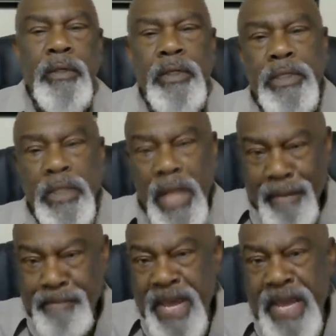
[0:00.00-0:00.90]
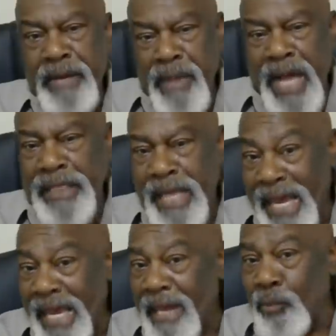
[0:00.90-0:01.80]
is that I made my
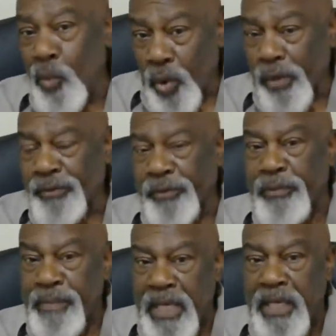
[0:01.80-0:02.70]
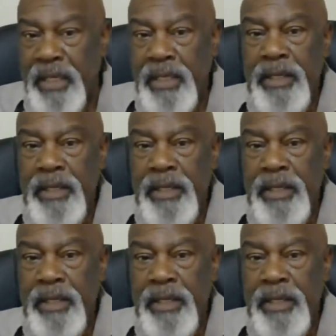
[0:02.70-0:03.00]
name work for me.